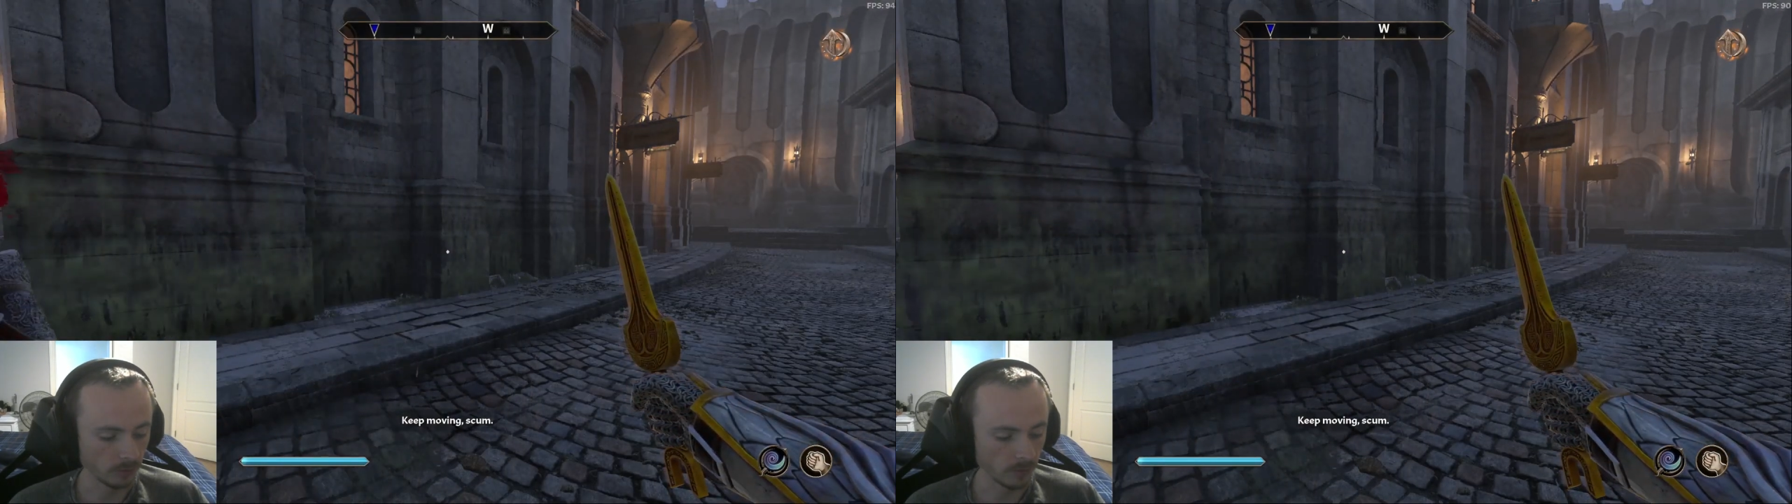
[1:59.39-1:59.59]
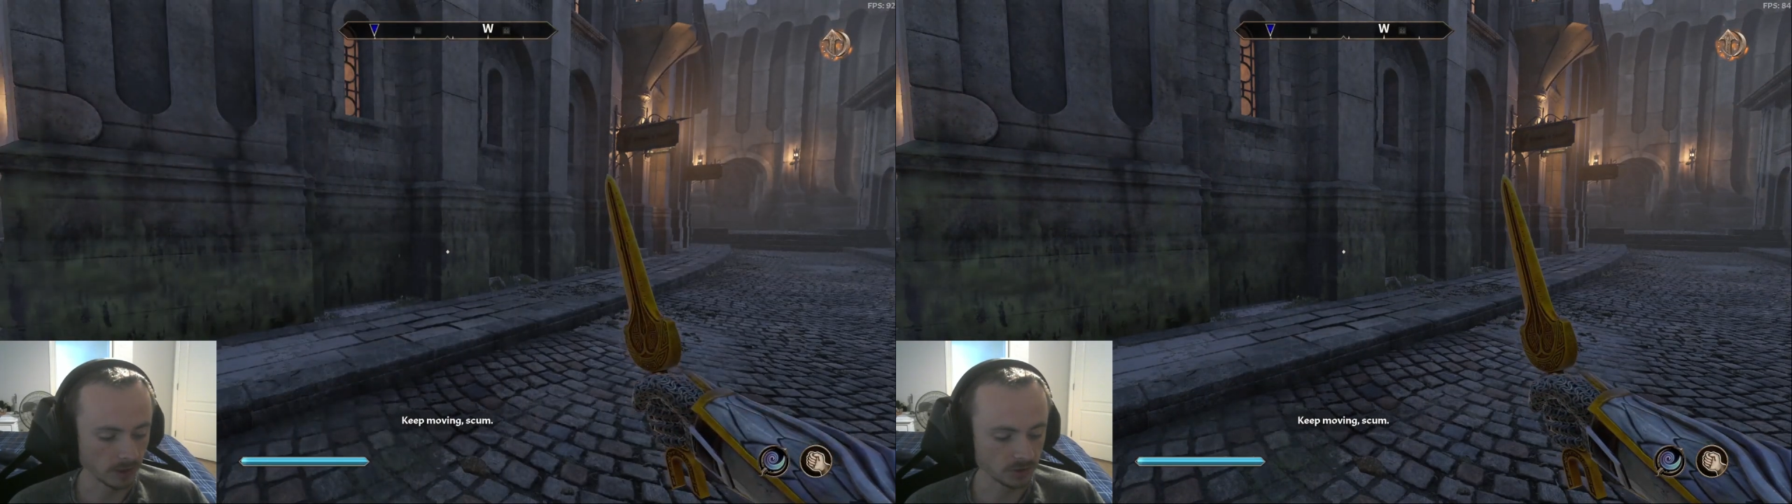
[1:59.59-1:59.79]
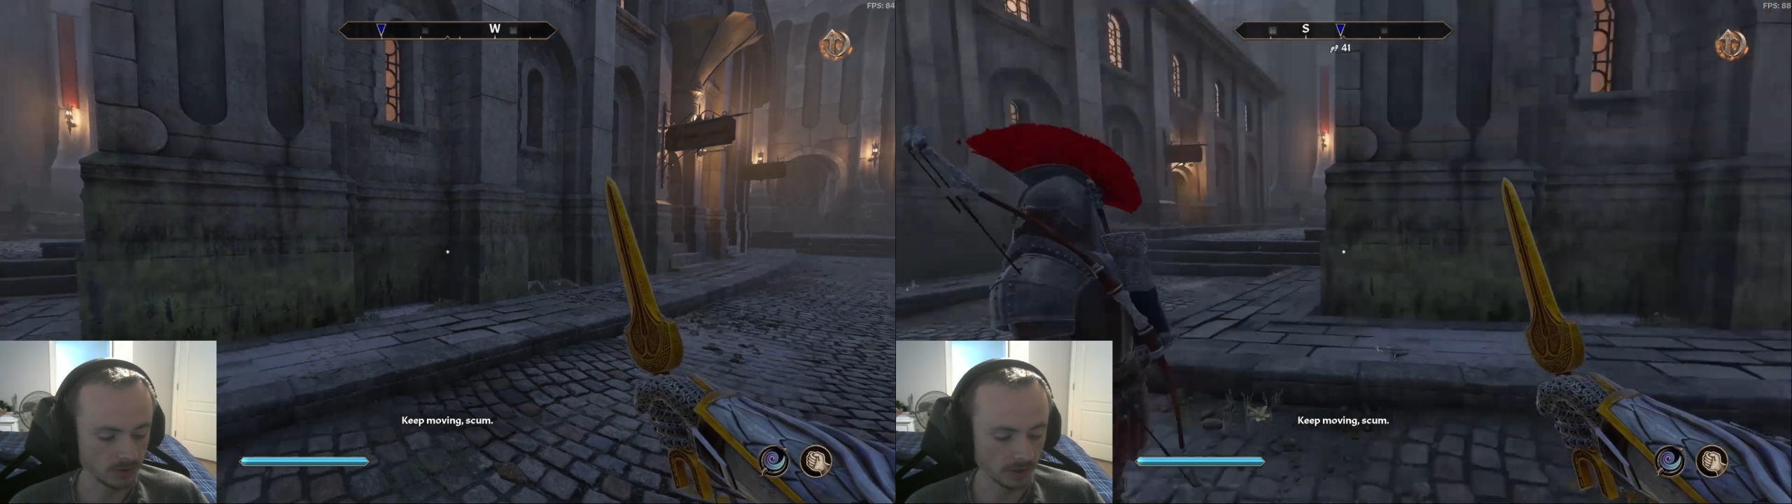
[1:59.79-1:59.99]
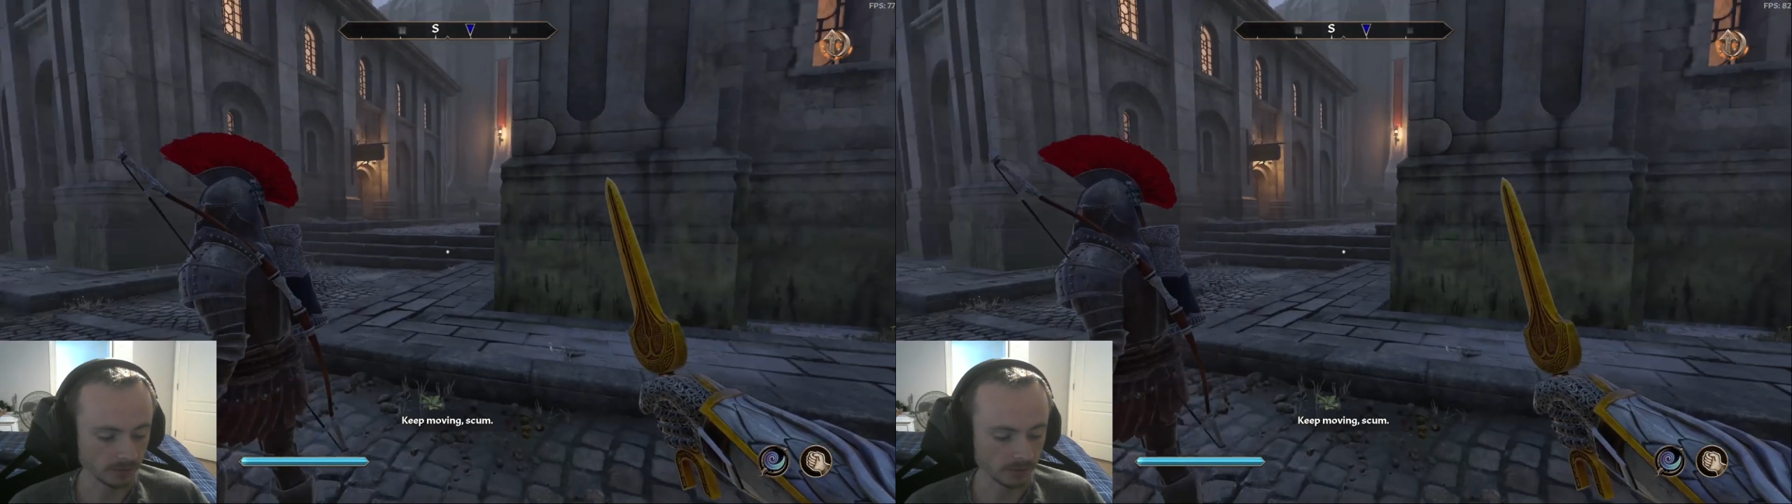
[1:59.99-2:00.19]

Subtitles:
watch this,